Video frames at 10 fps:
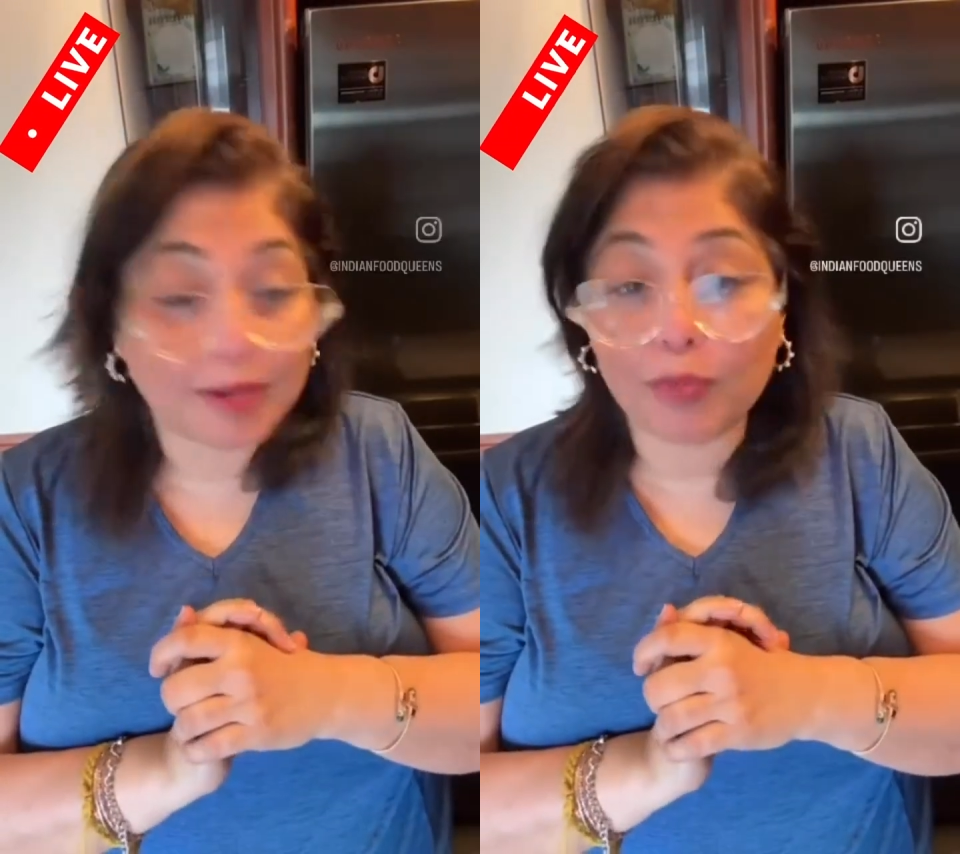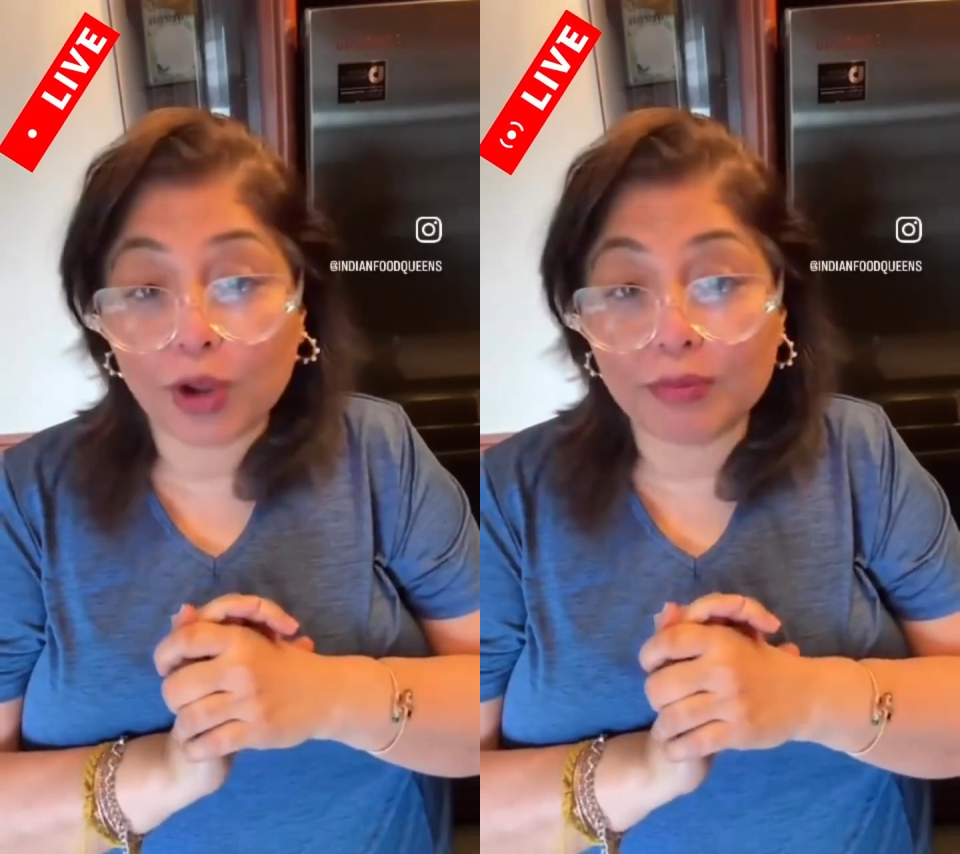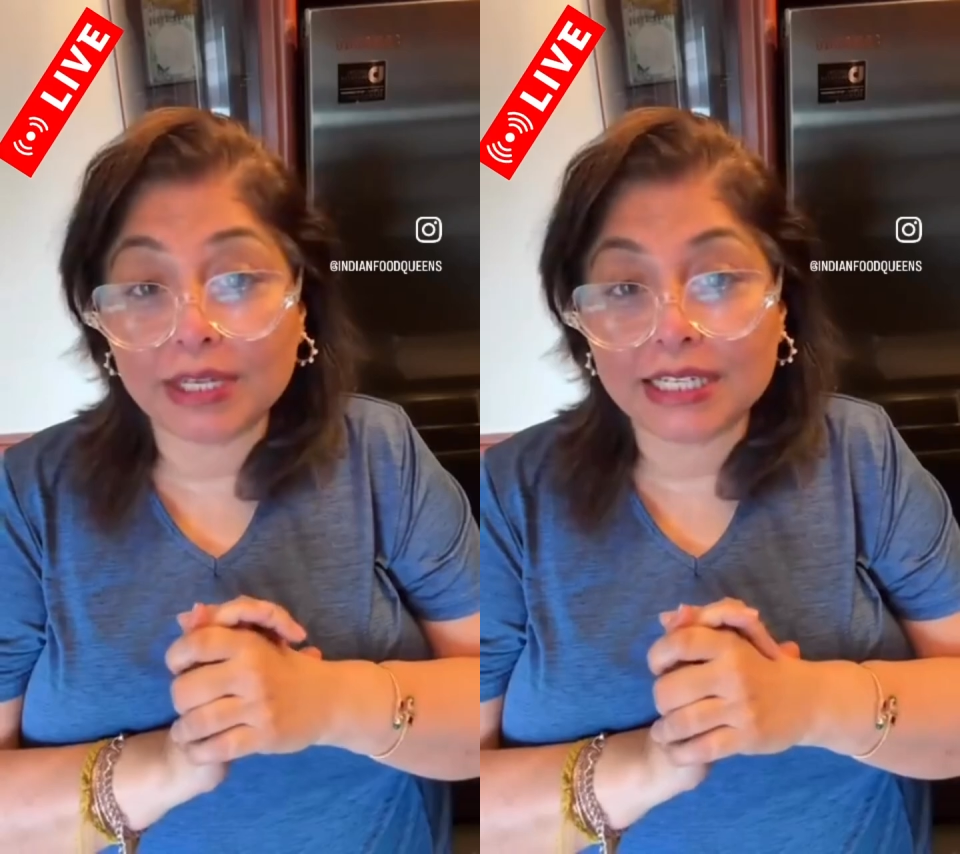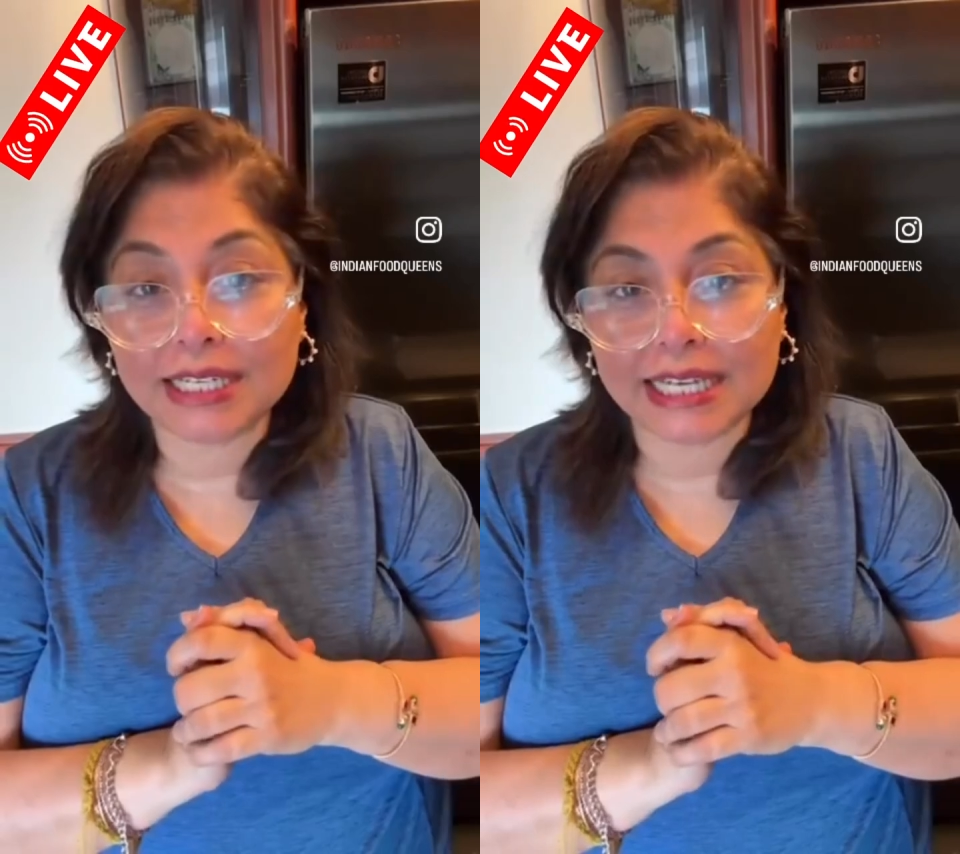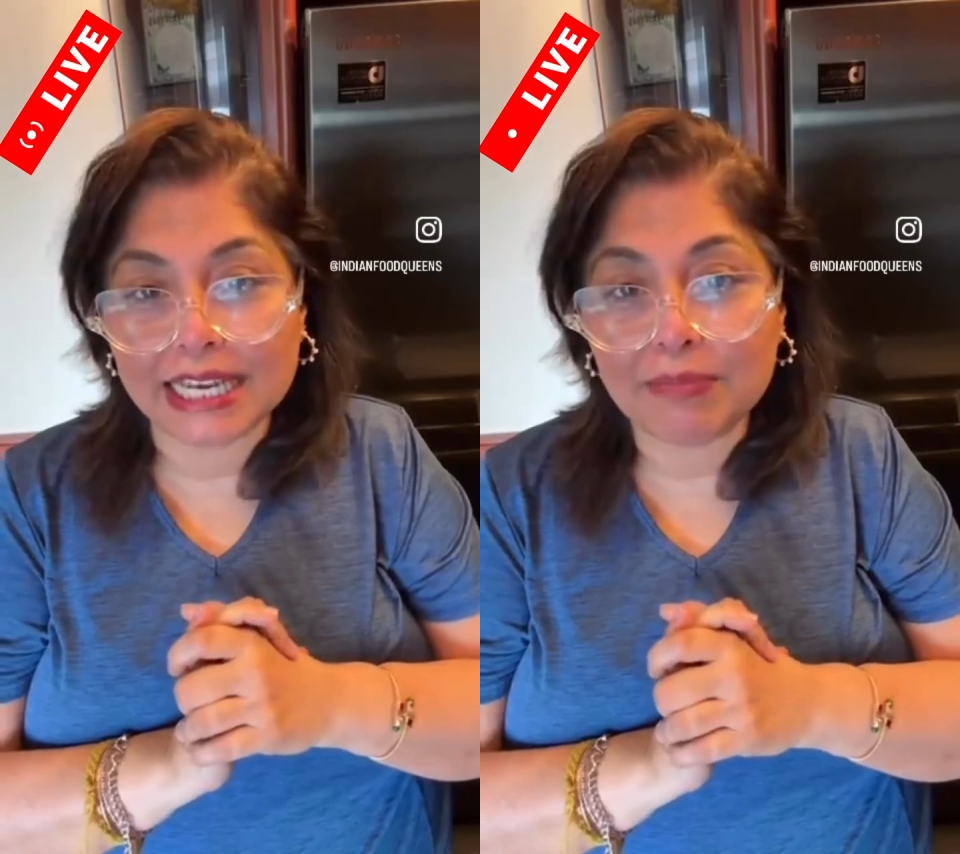appointment to
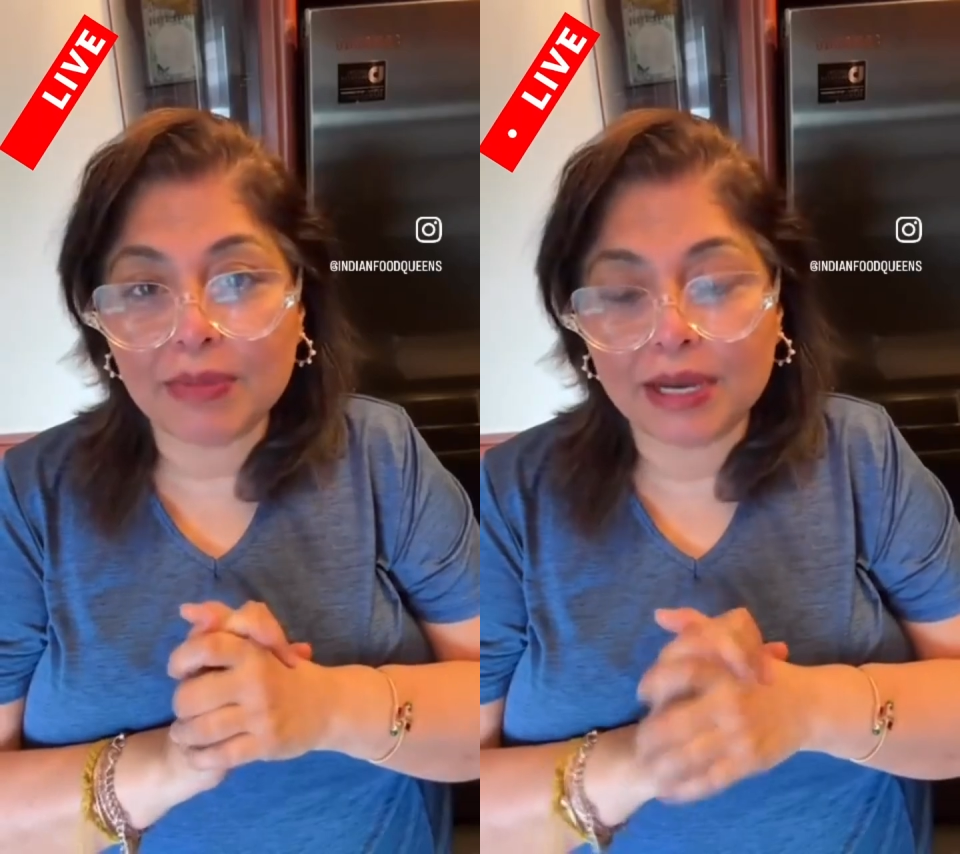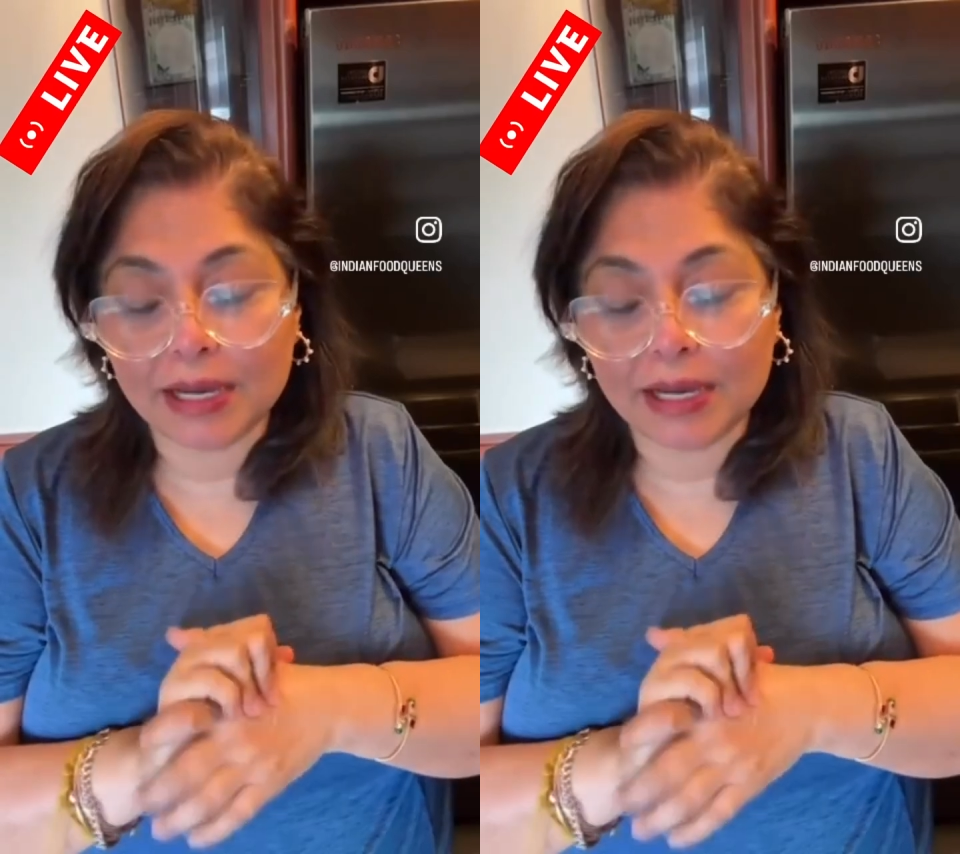keep,